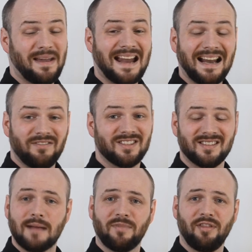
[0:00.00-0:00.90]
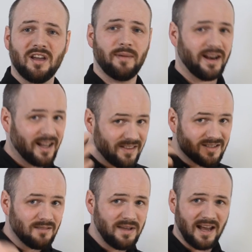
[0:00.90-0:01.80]
may not even stop to think about it. Again,
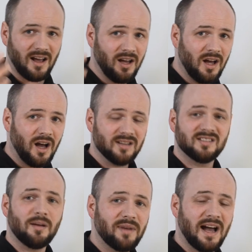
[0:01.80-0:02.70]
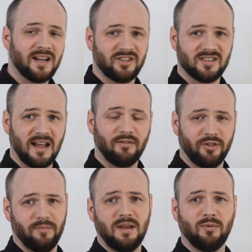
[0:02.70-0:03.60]
this can be on a subconscious level
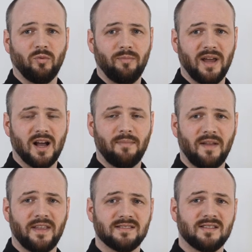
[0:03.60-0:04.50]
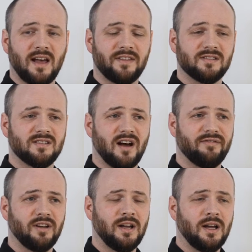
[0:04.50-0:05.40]
that people will pick up on this
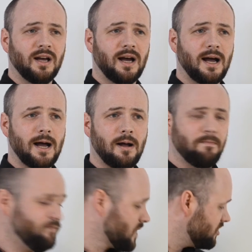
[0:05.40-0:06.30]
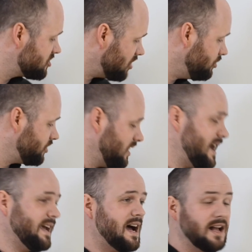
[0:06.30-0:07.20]
stuff. Social
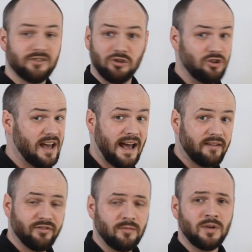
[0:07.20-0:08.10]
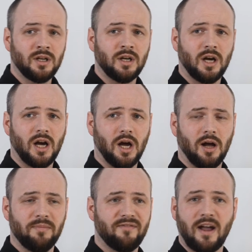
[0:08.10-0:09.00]
icons, do you have them?
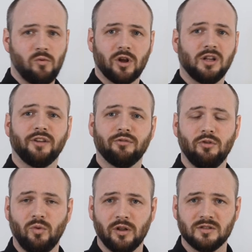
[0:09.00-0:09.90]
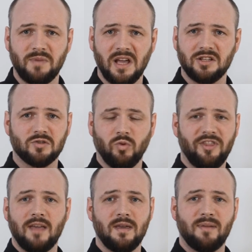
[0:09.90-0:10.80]
If I were to click through to one of those pages,
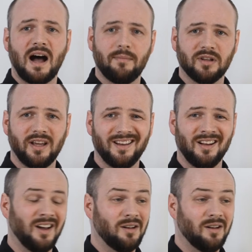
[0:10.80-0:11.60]
would they be populated?